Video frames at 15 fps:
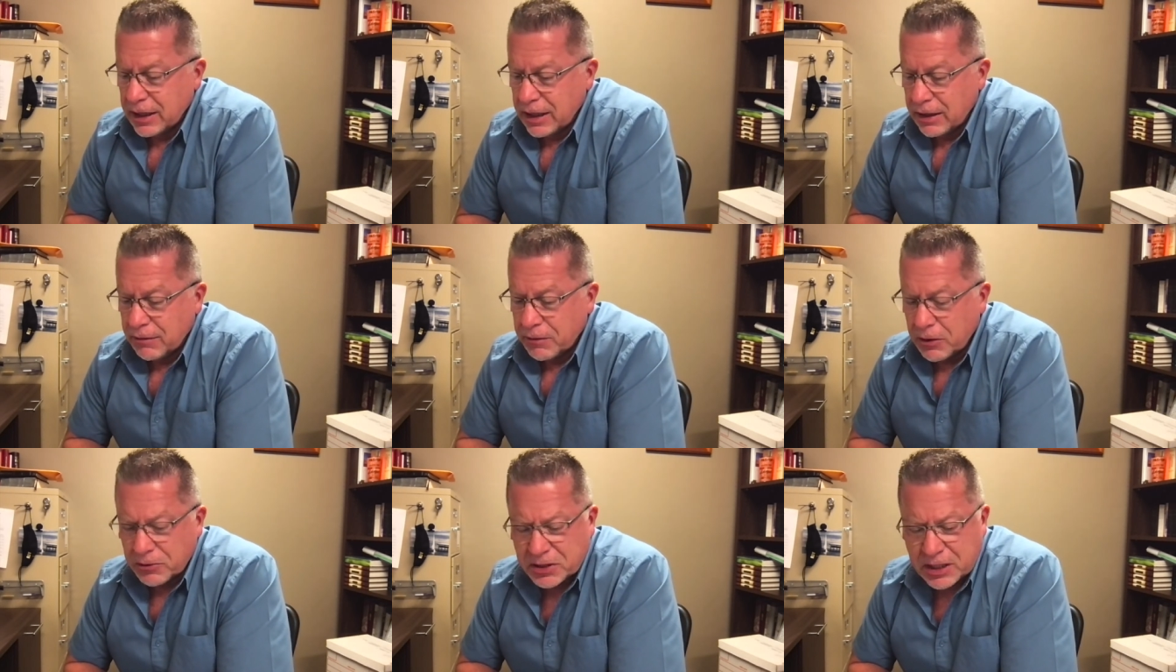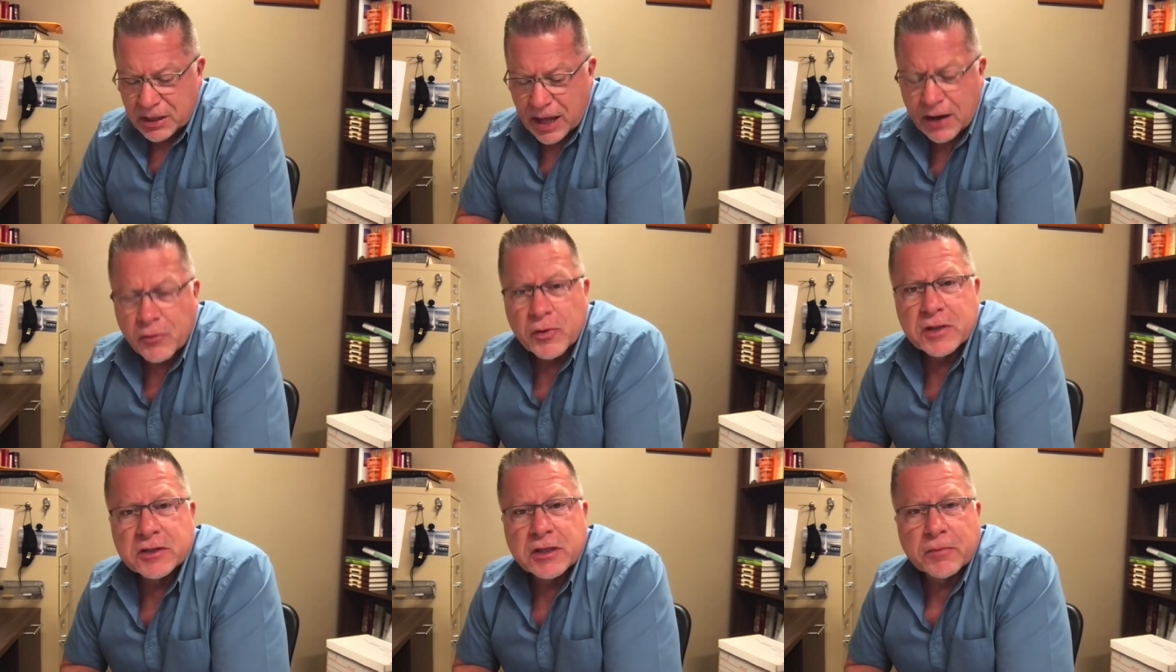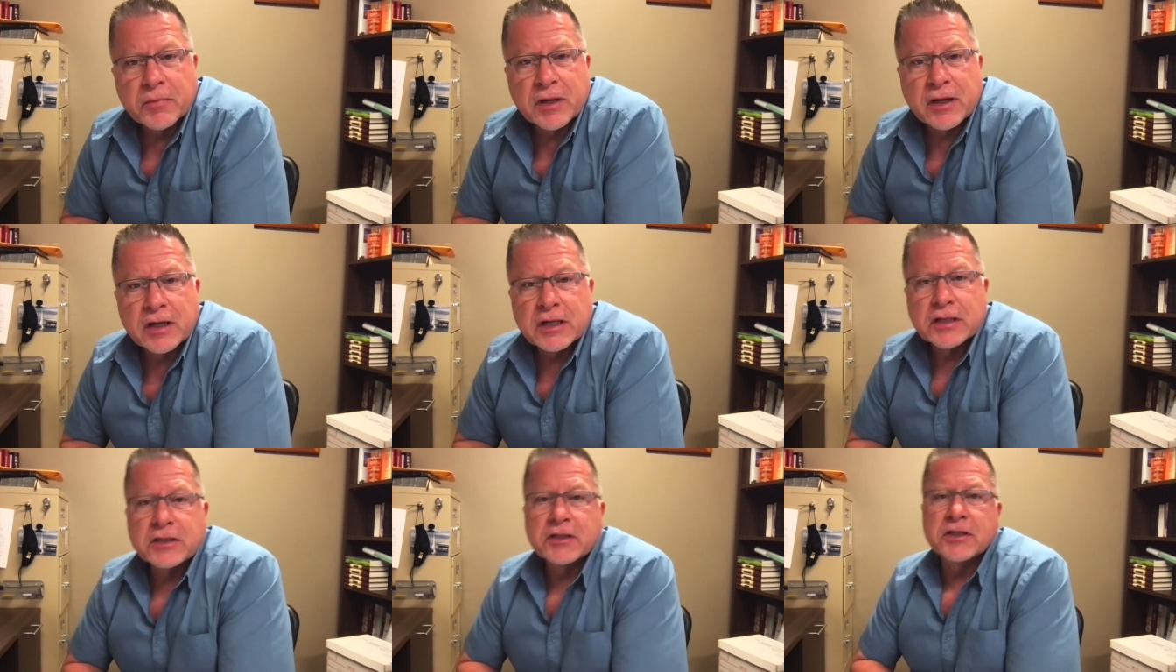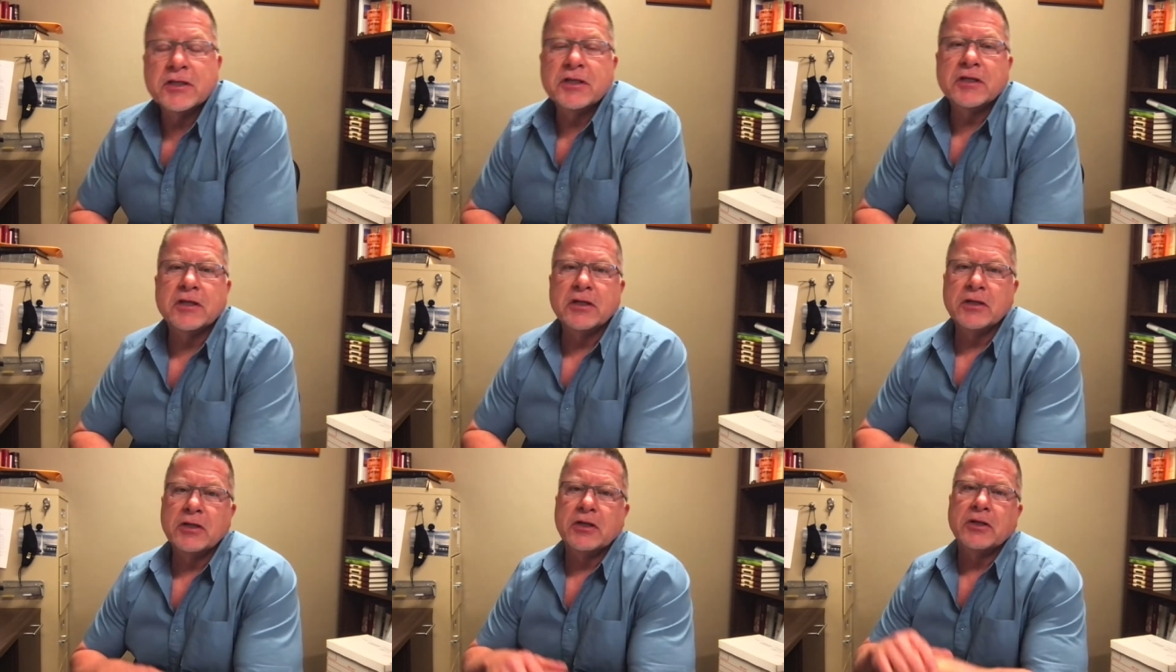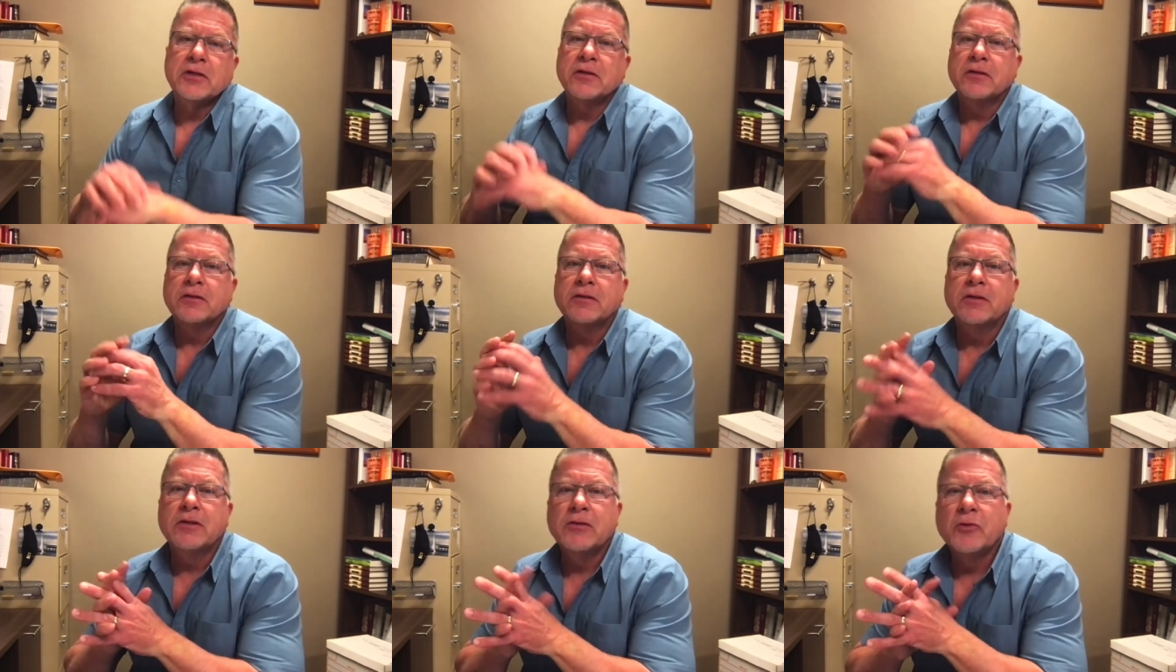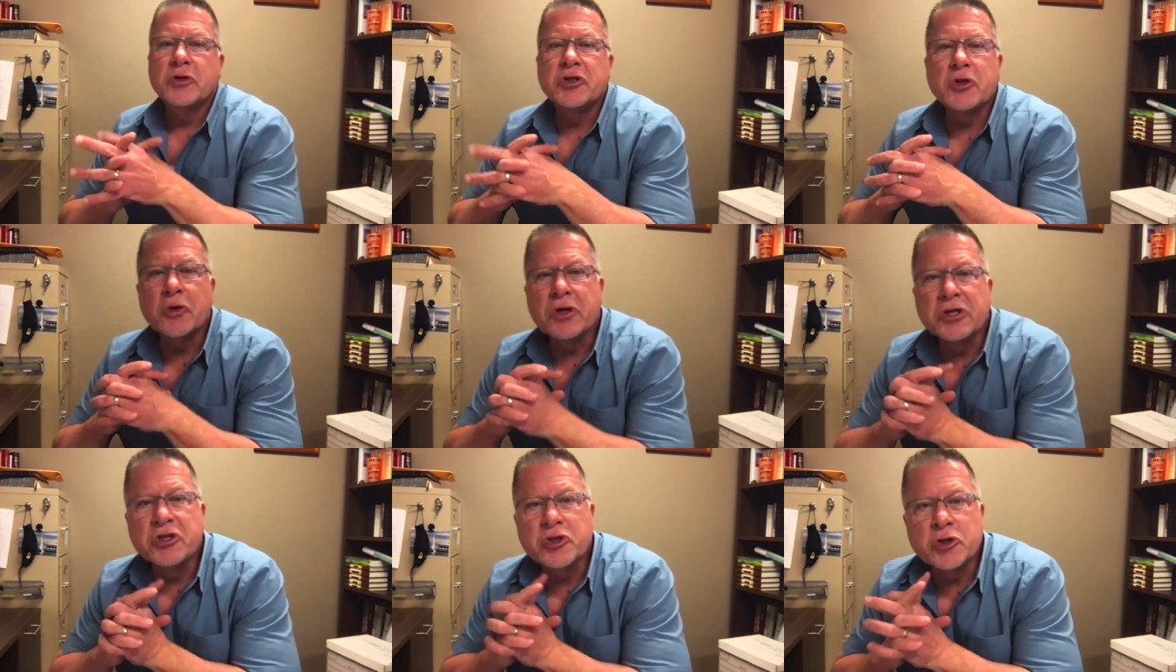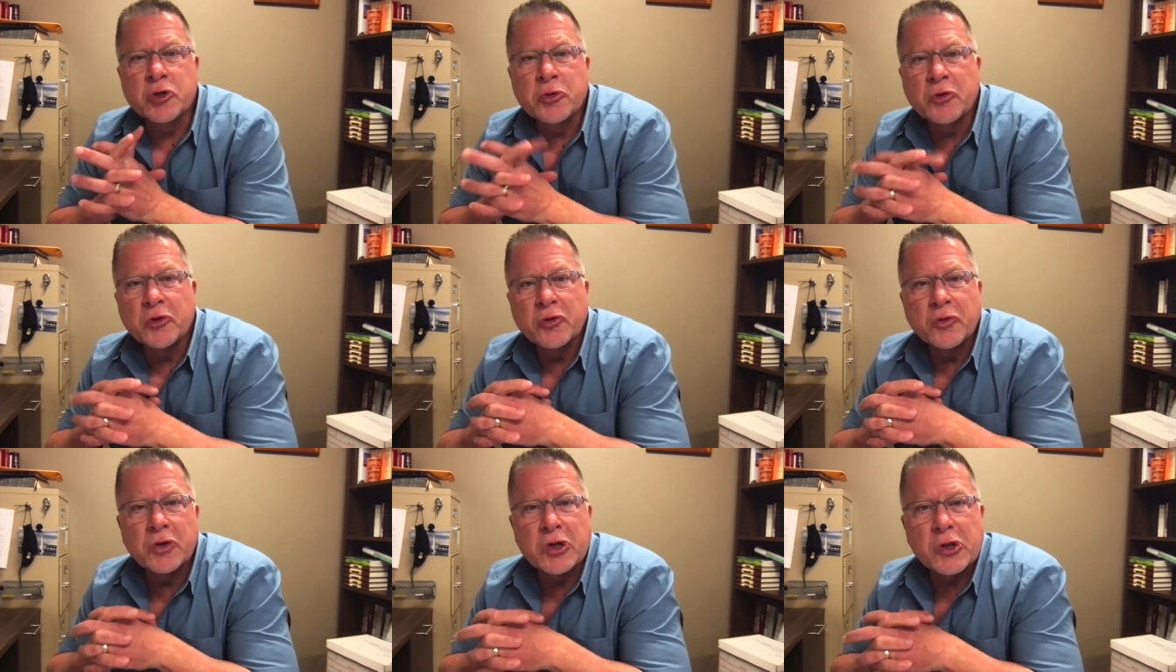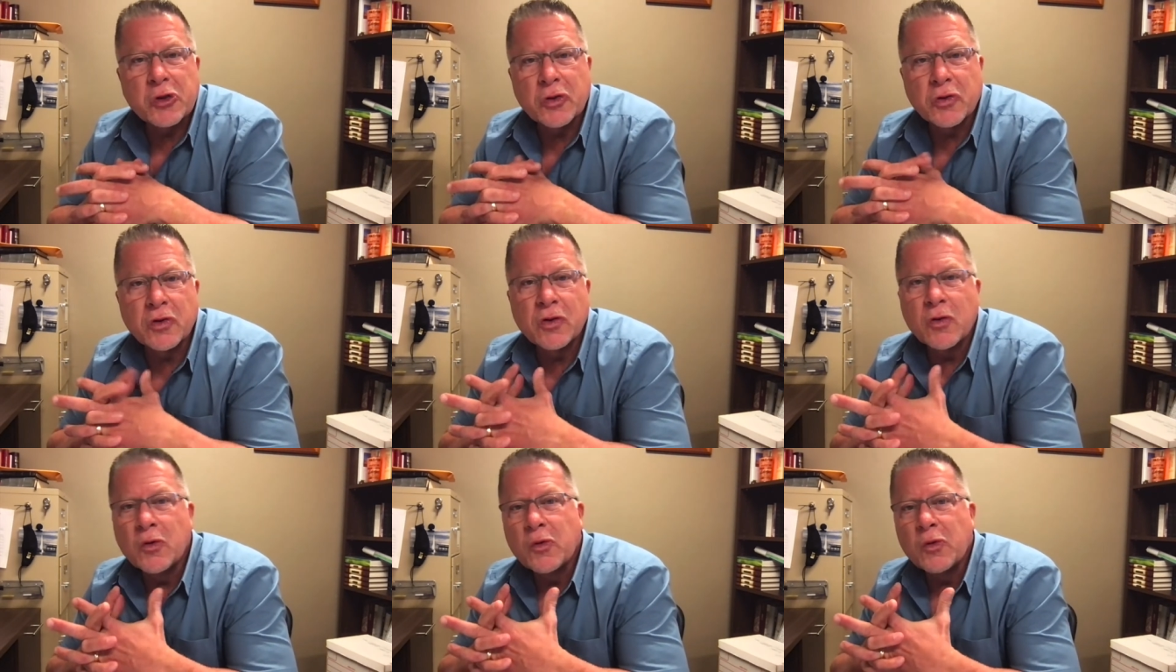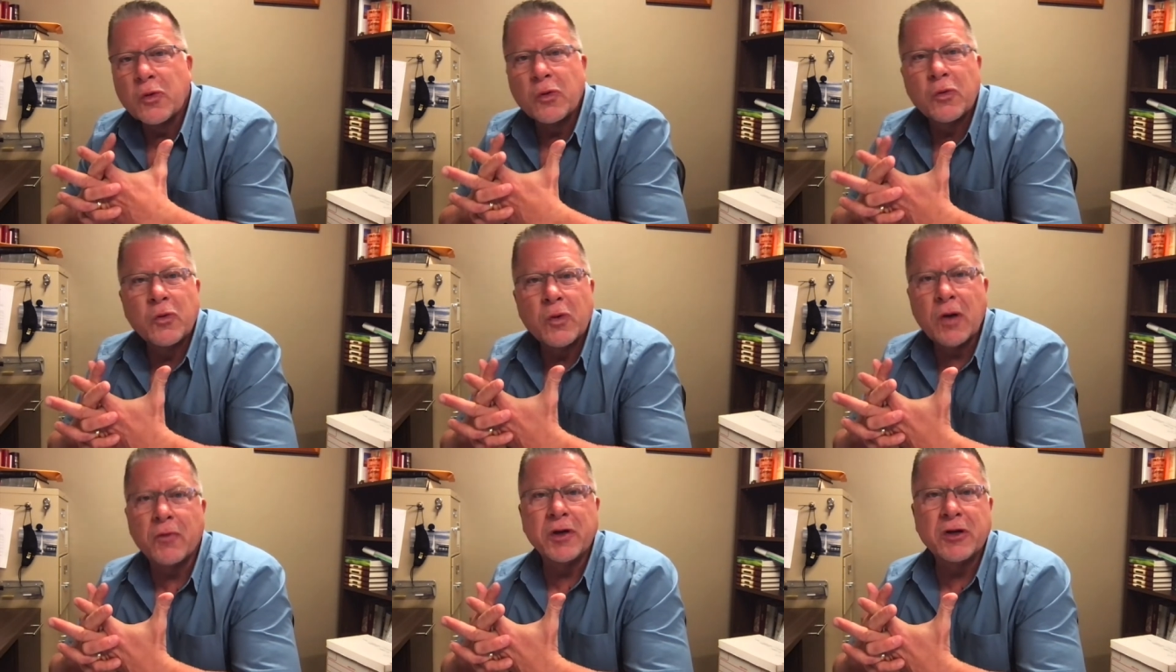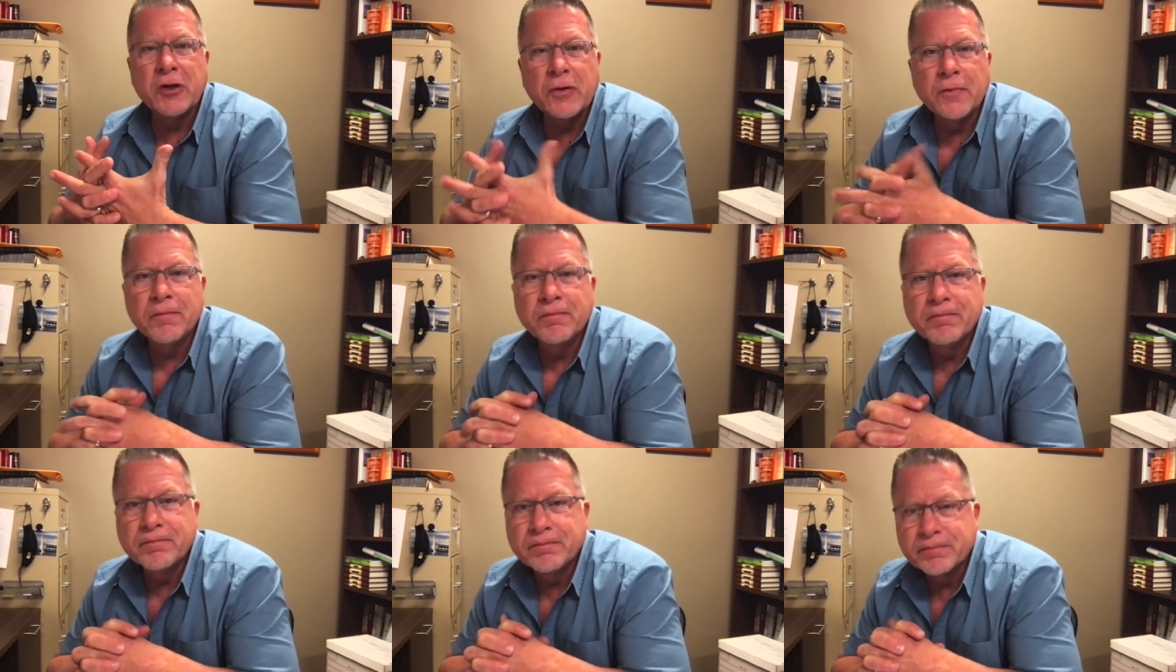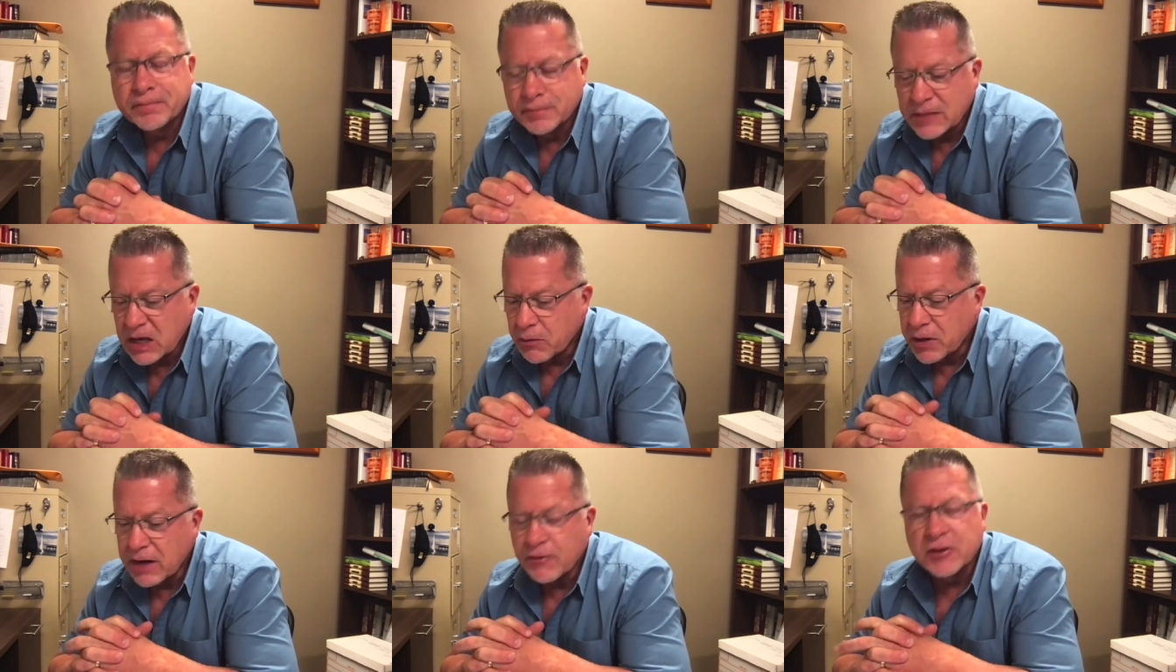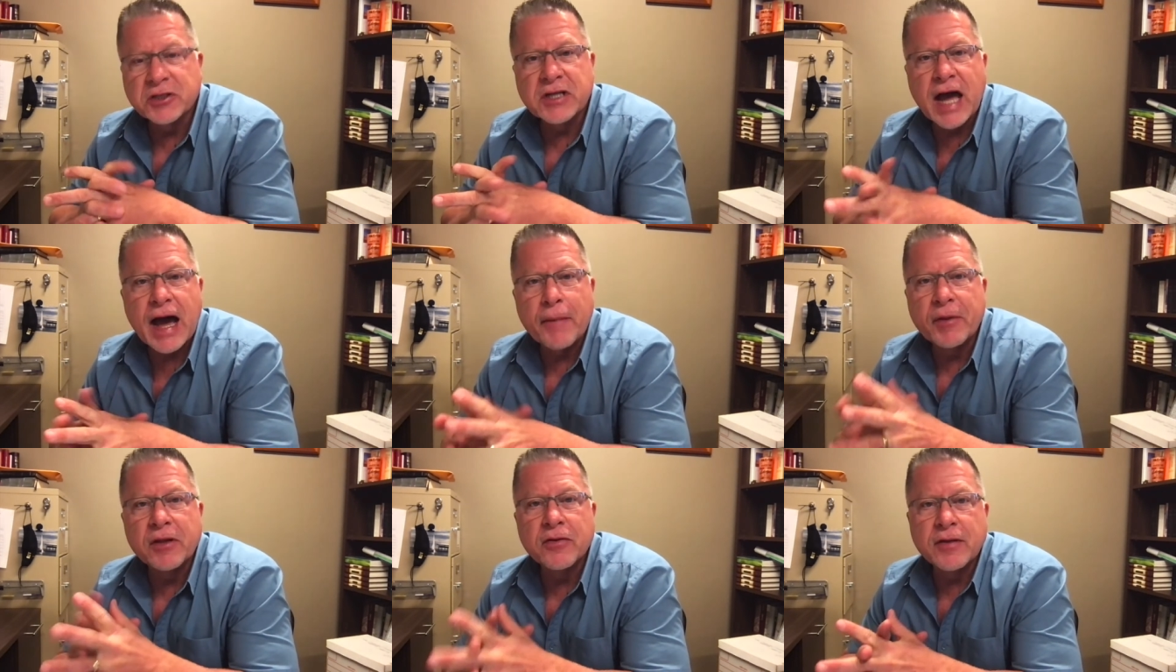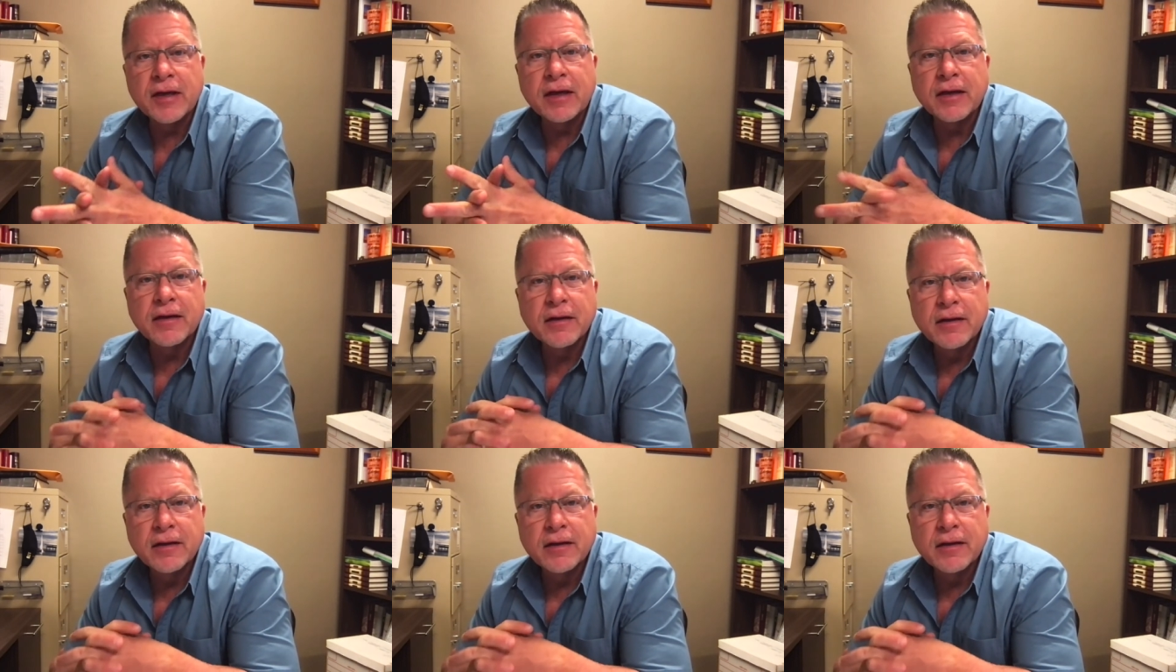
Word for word: We don't see a lot of wisdom because we're so consumed with what we do that we never stop and think.